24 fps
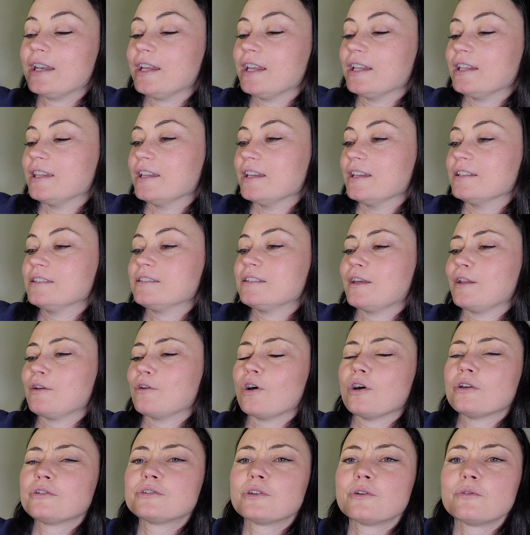to get this. And
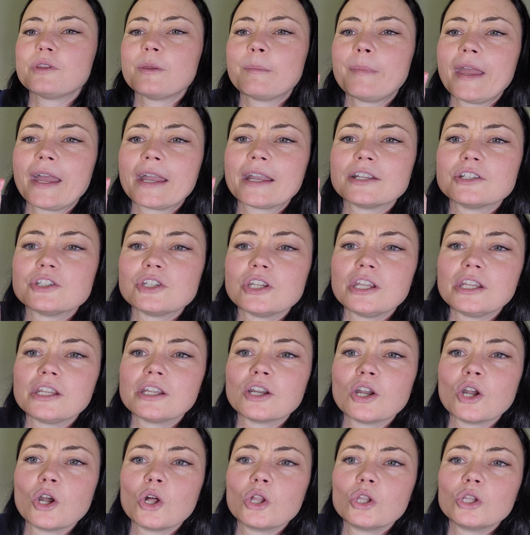also the packaging.
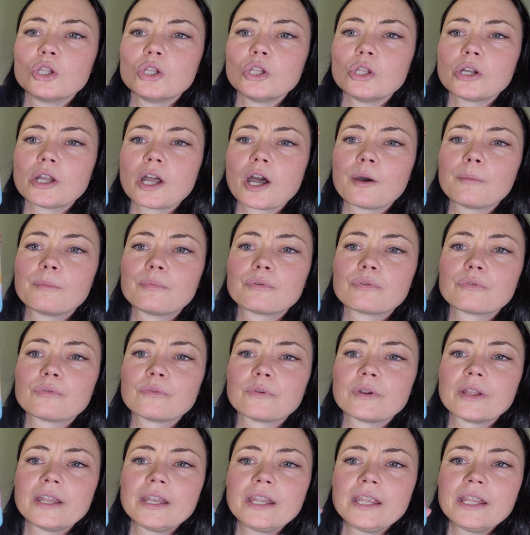Look how
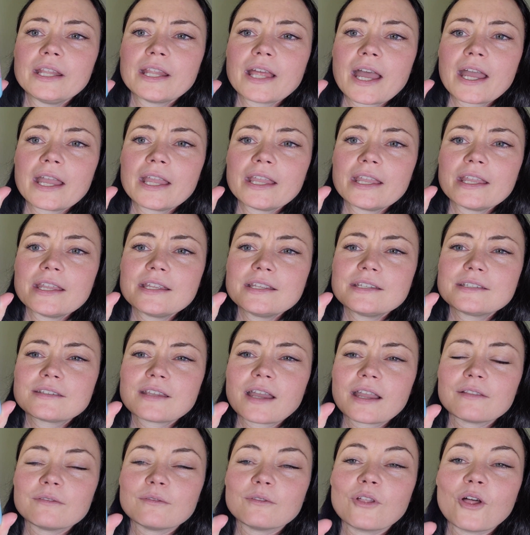pretty that is.
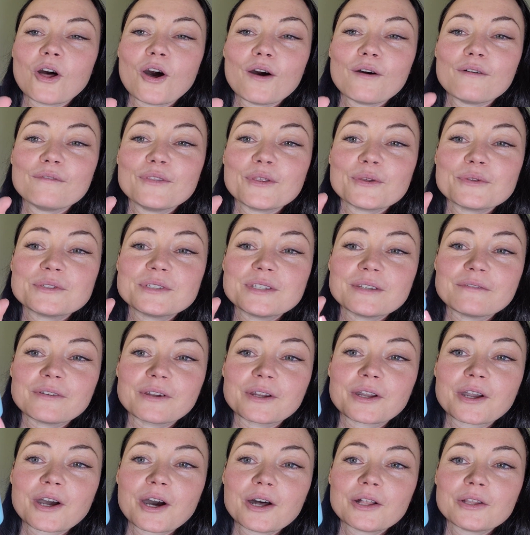I love those
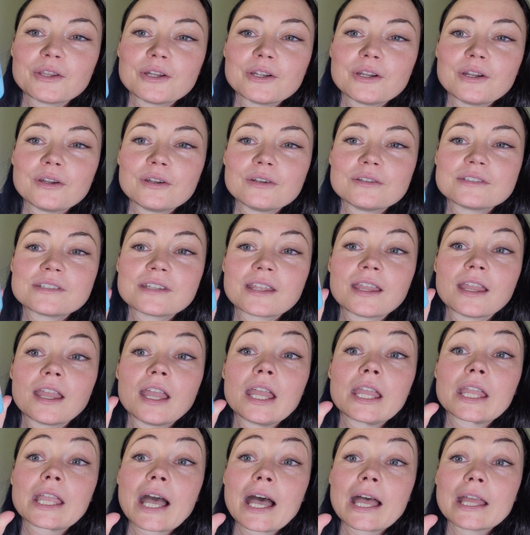different colors.
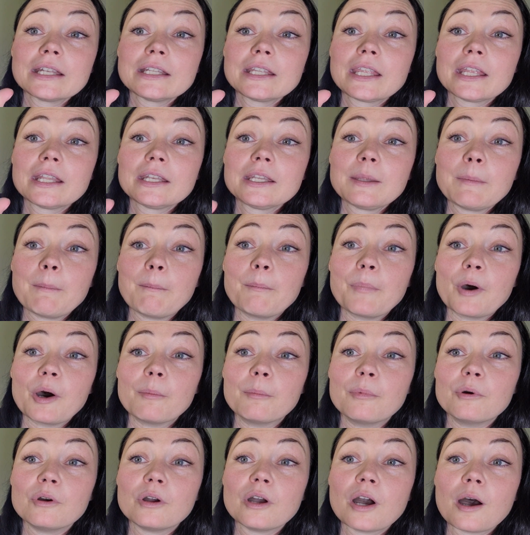Cotton candy
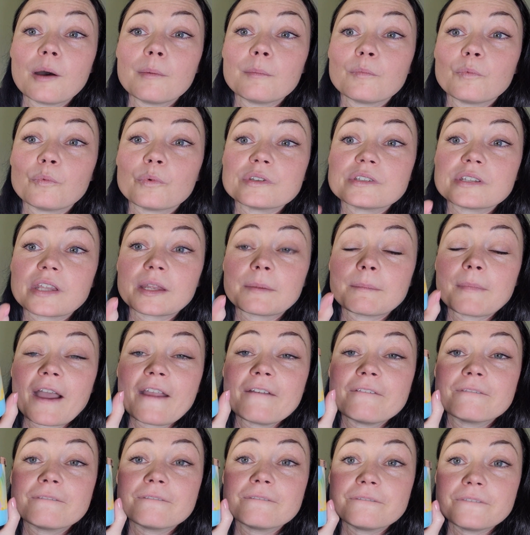bubble gum was like my
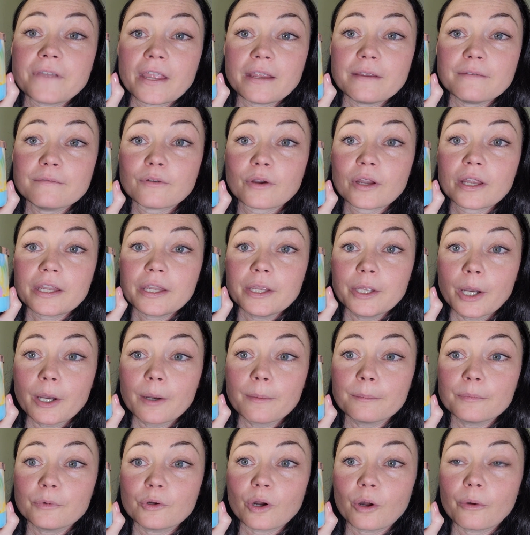favorite
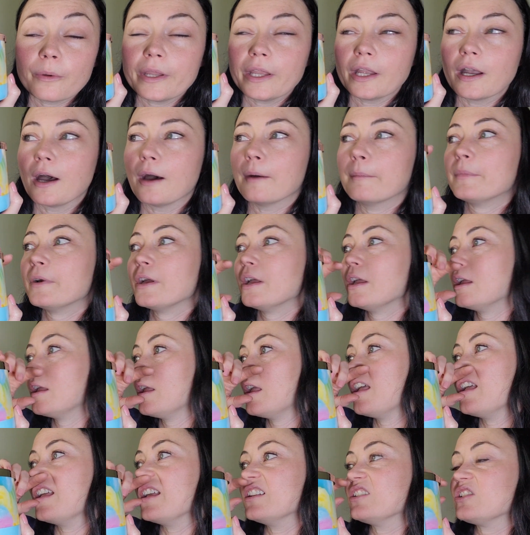gum growing up.
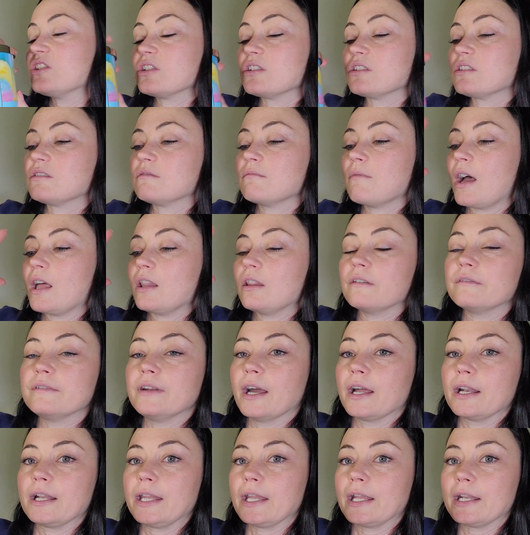It's just, I love
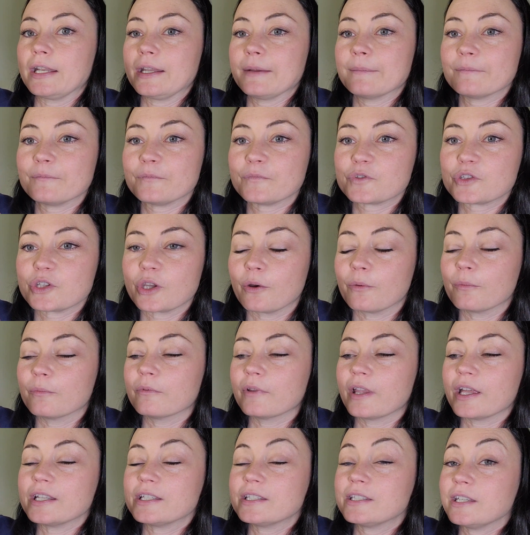cotton candy. So
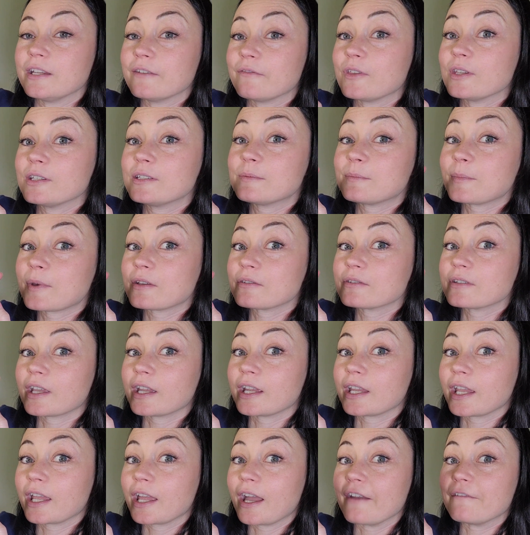let's see if this smells
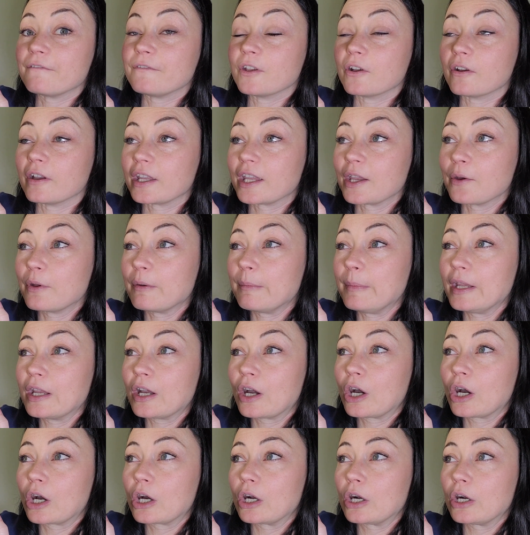like it. I feel like it would be a
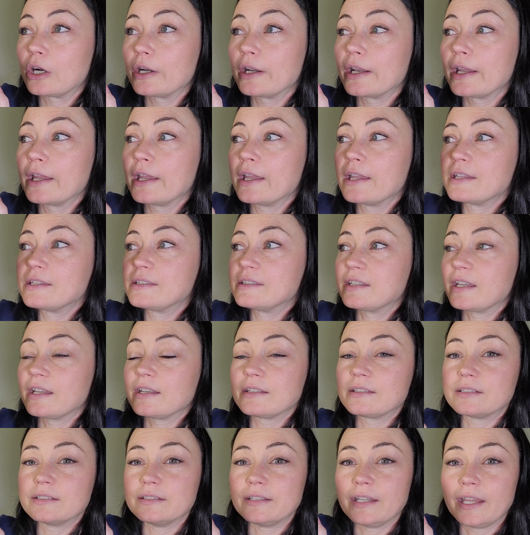hard
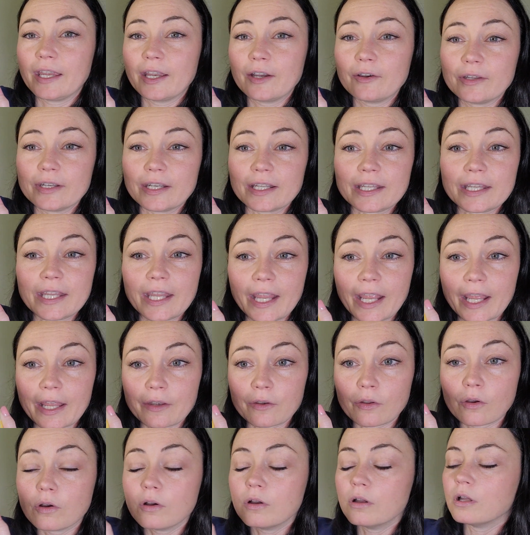scent to nail in a
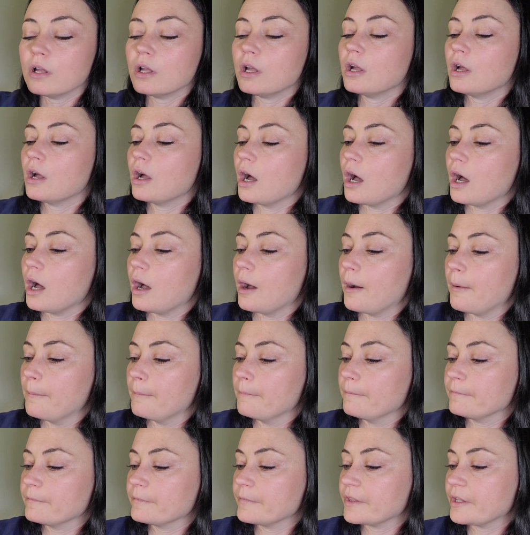candle.
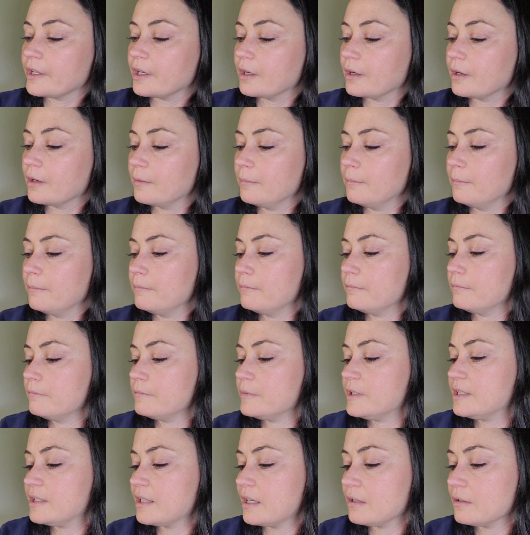The
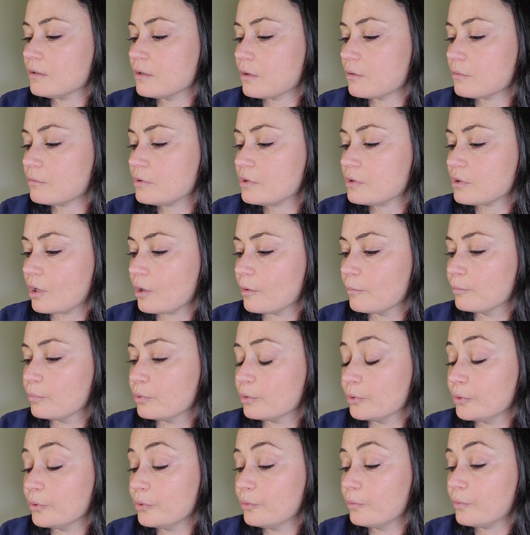scent notes are
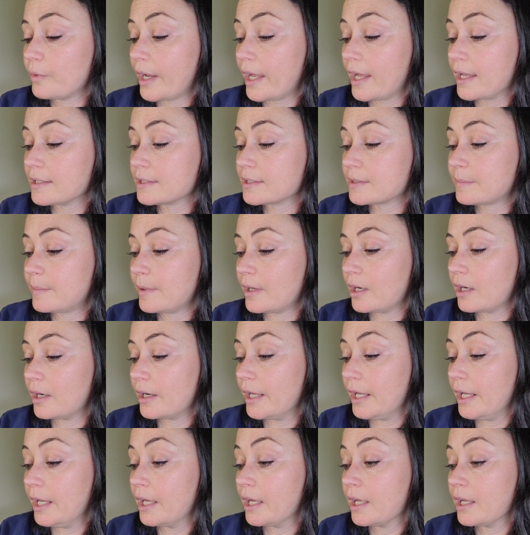blue
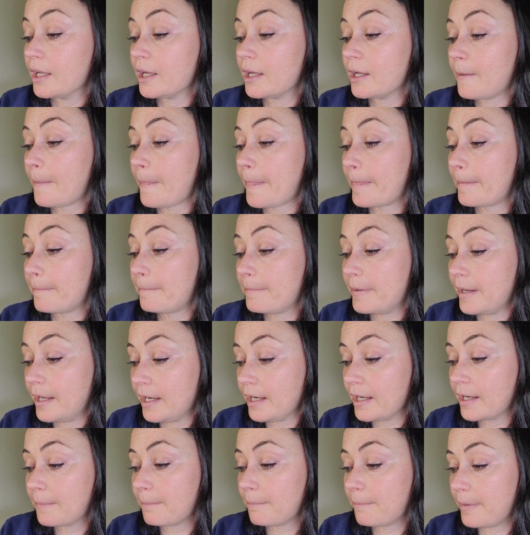raspberry,
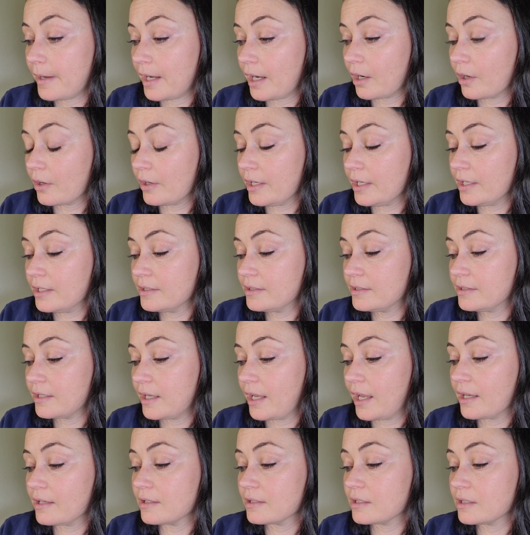pink berries,
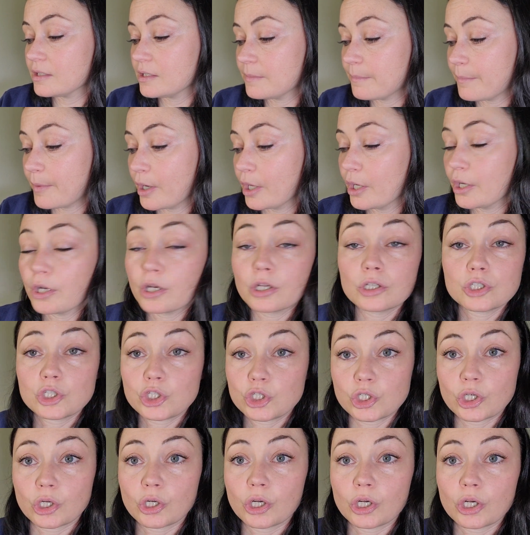and spun
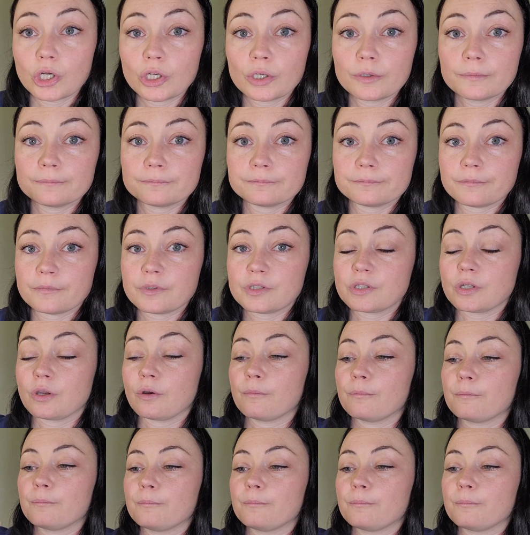sugar. So,